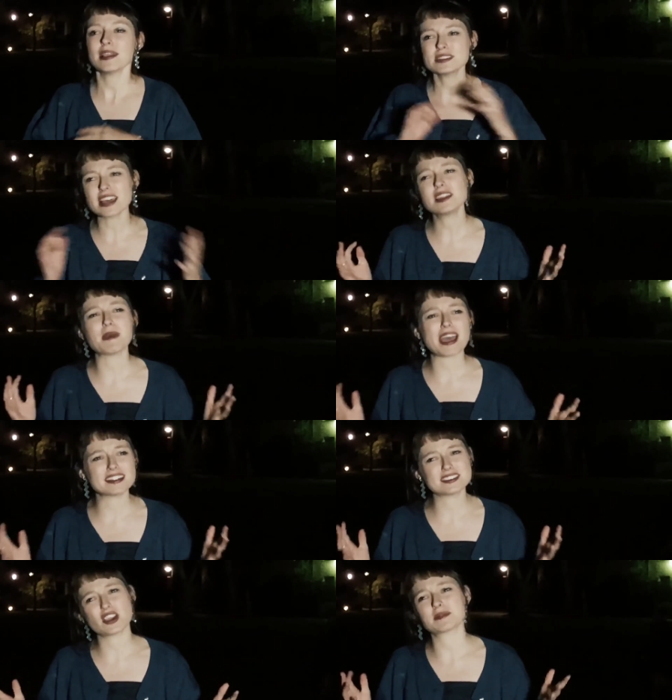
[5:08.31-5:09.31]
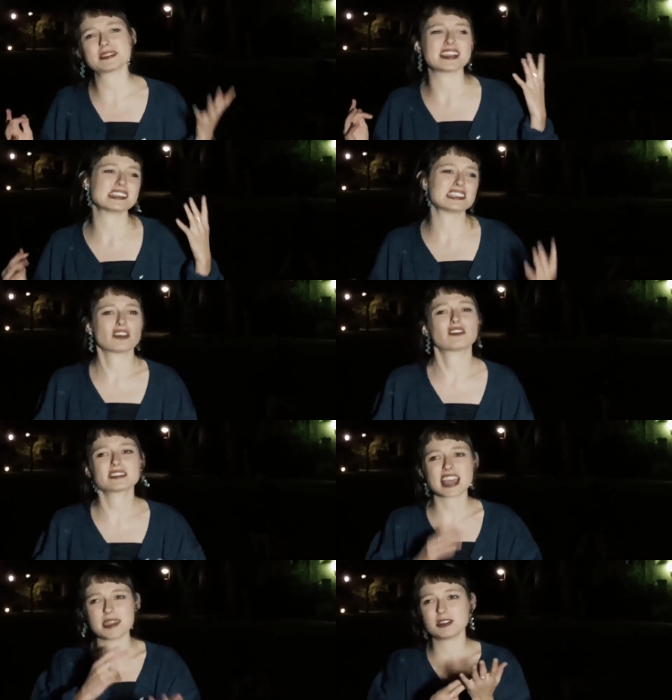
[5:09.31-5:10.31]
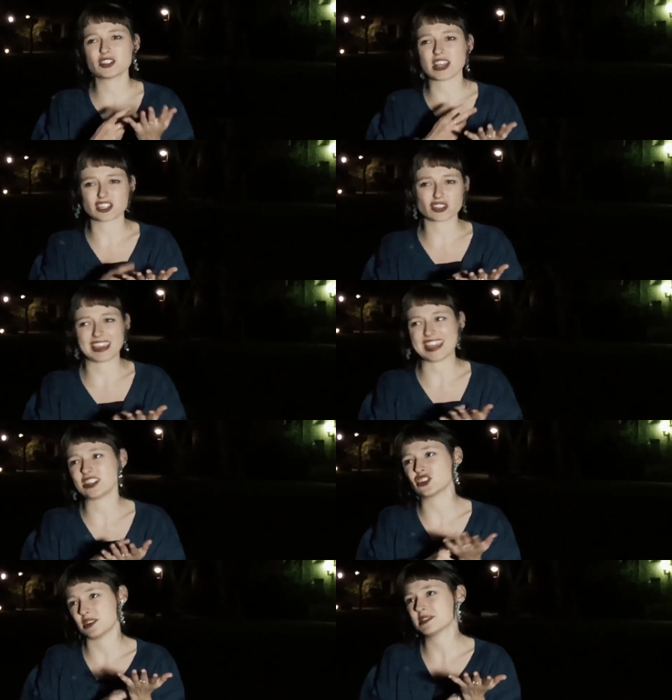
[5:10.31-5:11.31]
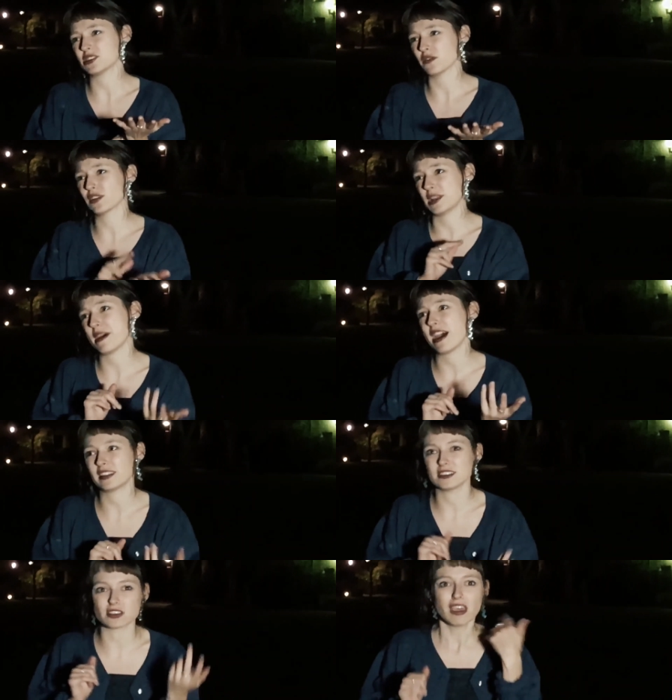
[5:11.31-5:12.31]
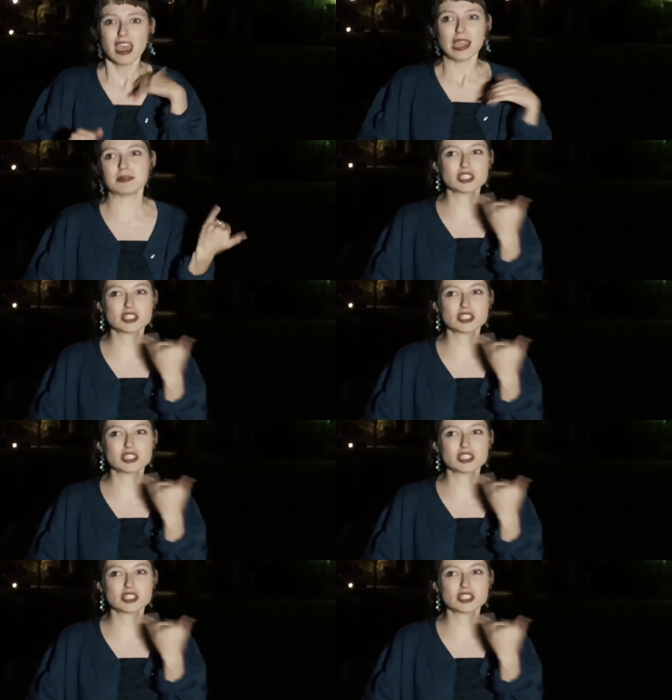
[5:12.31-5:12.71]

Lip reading: It was under bad circumstances though, because Hamish actually injured himself really badly. So it